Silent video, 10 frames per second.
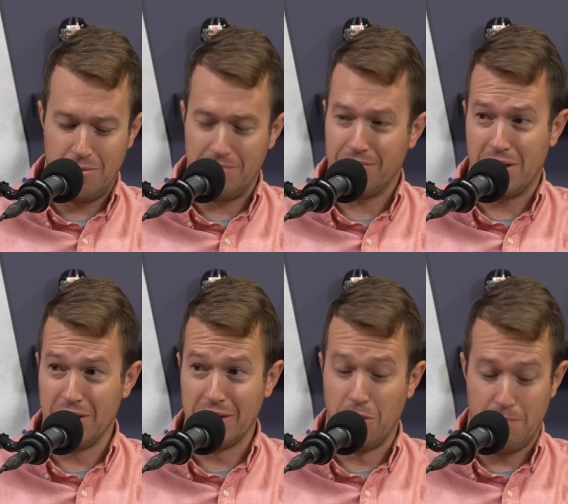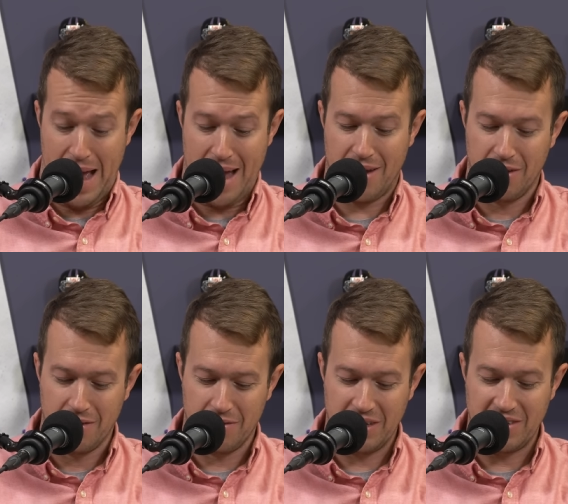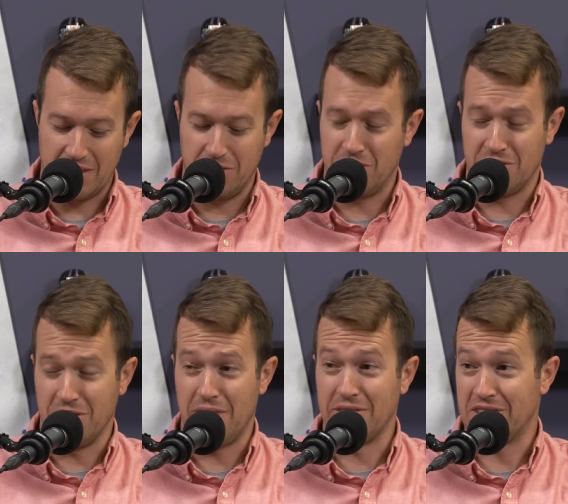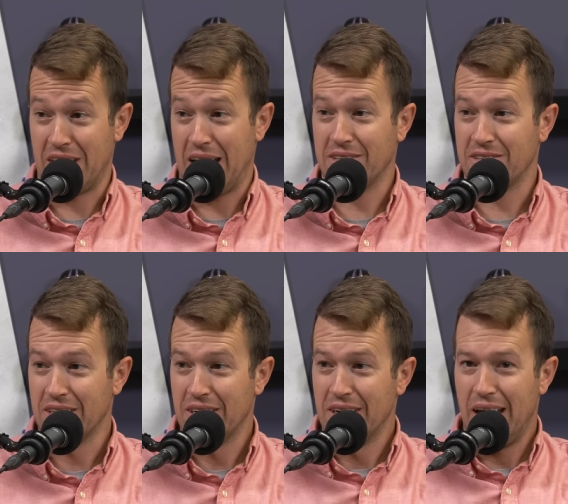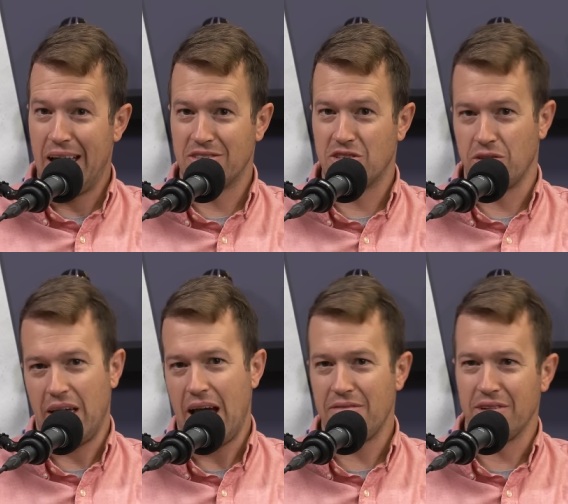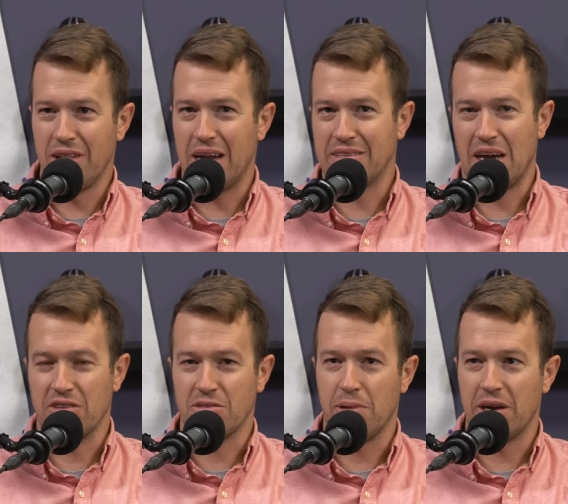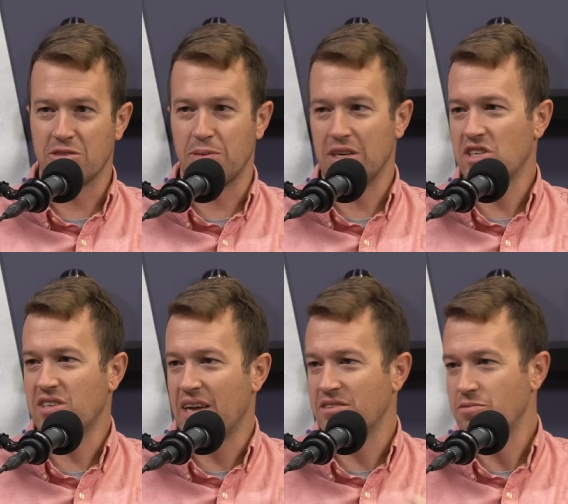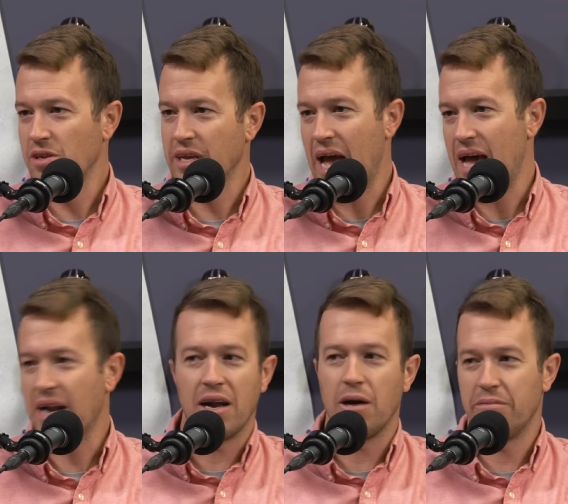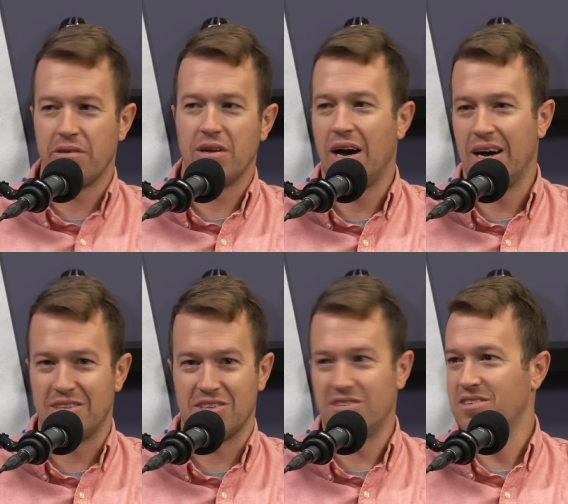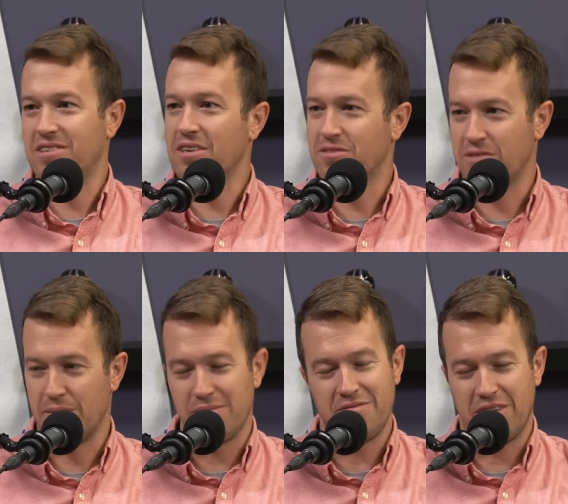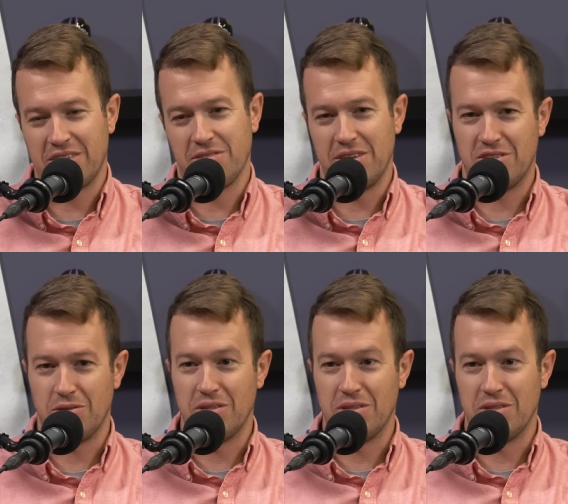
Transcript: Khalil Mack. Khalil Mack. Exactly. He has eleven sacks. And so they have a lot of talented players, but it just hasn't really added up Uh, to success for them defensively.